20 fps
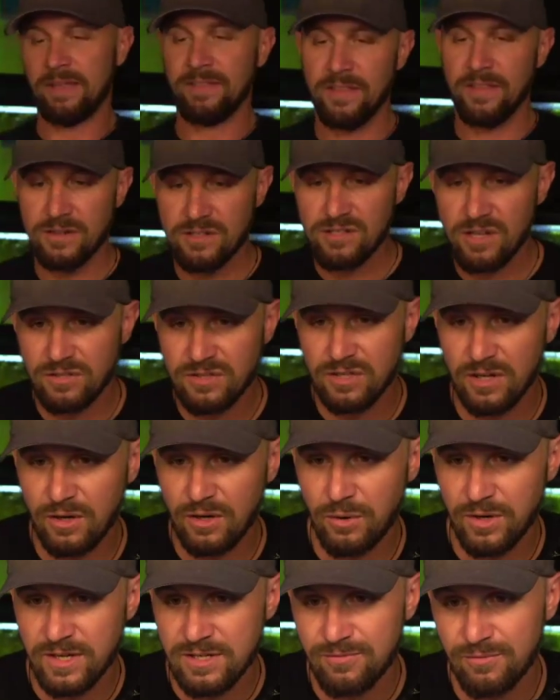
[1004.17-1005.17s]
there's also
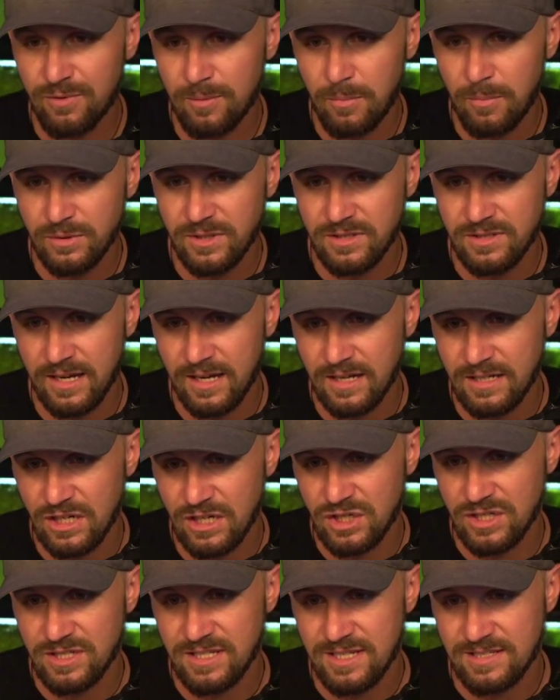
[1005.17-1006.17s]
Chris from Multi-Tank Addictions.
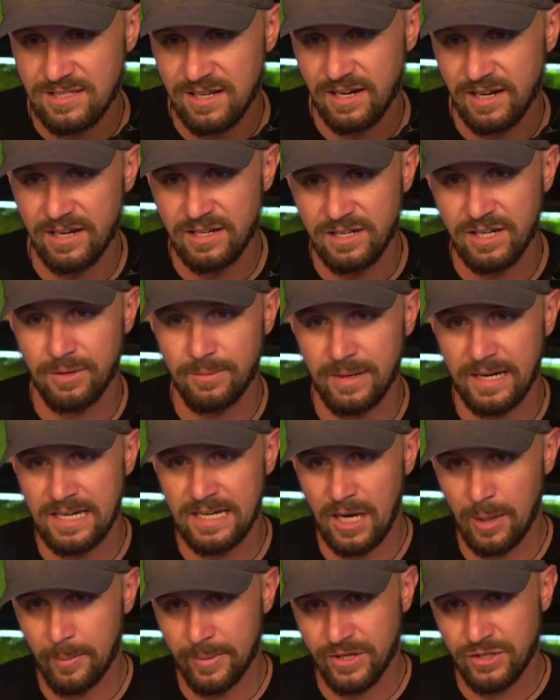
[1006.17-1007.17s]
He's not in here right now,
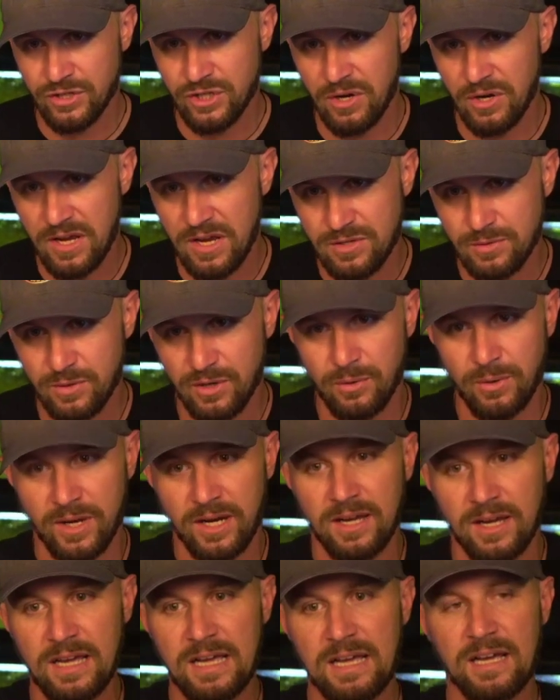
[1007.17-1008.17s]
but I'll show his real quick.
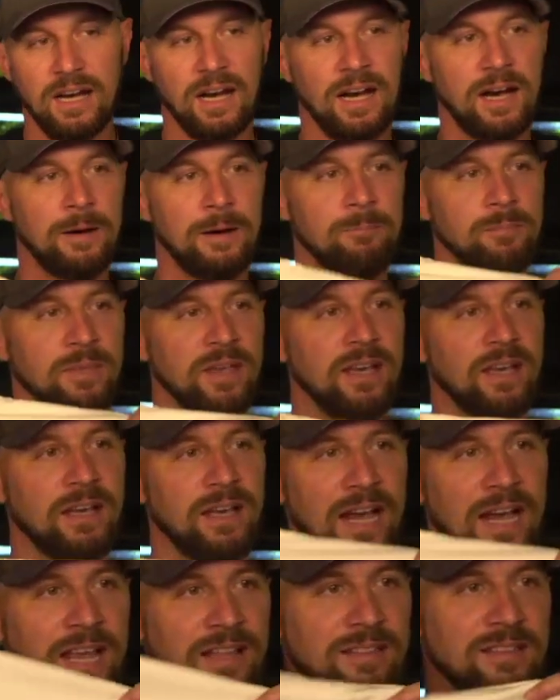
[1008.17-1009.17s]
I
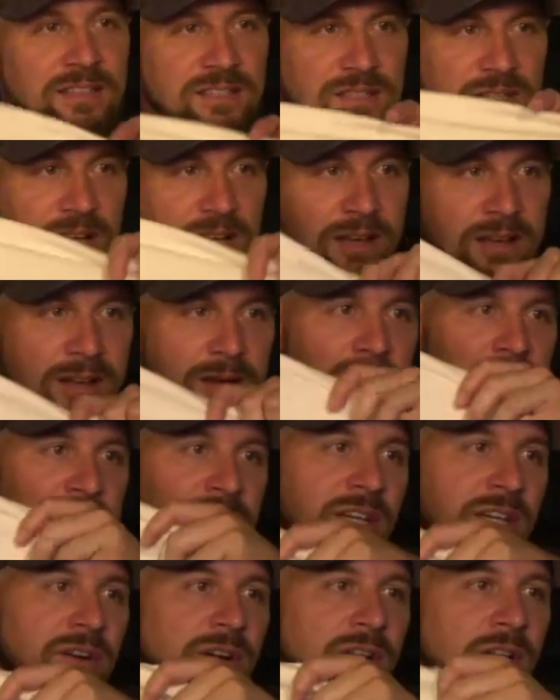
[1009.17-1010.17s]
got this a year
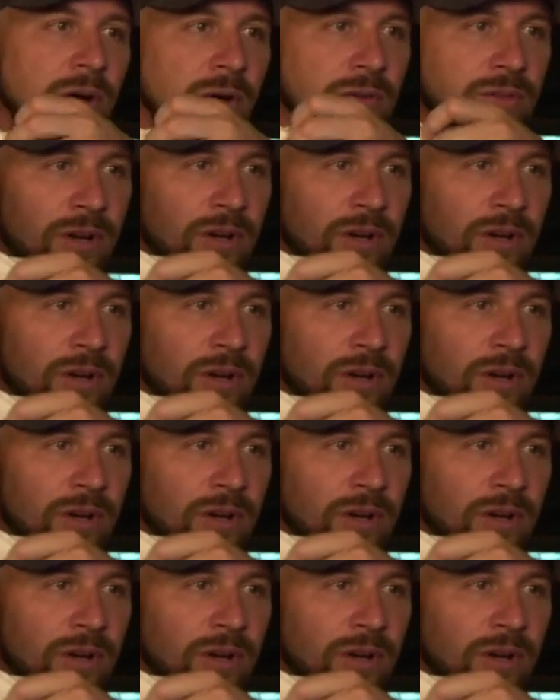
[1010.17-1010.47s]
ago, though,